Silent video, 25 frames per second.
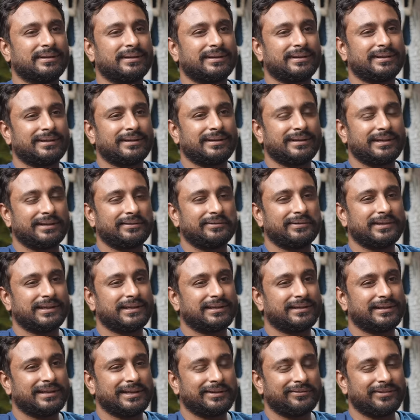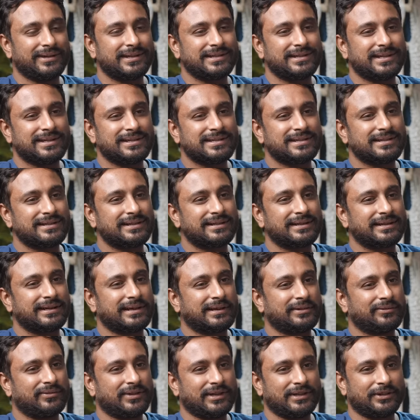even even yesterday, I
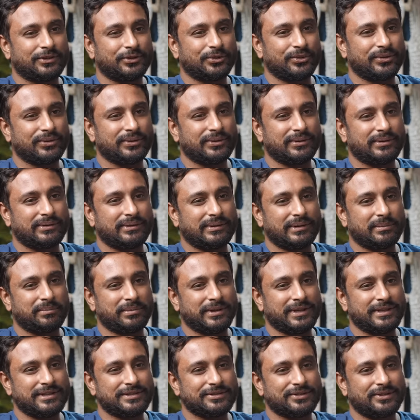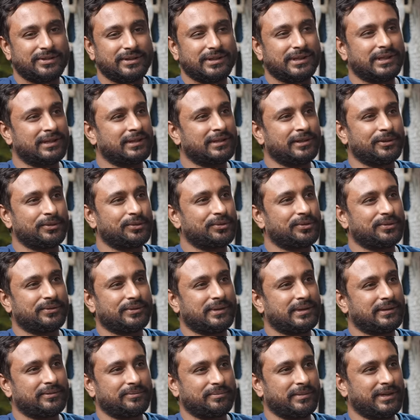went to a place called Dindaluru. I
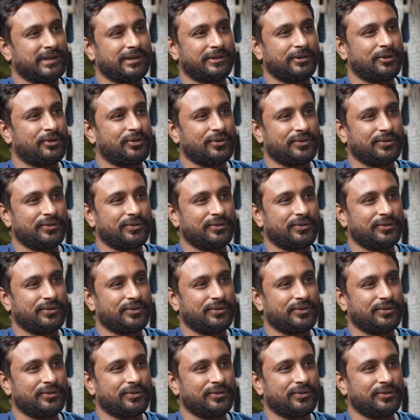met a lot of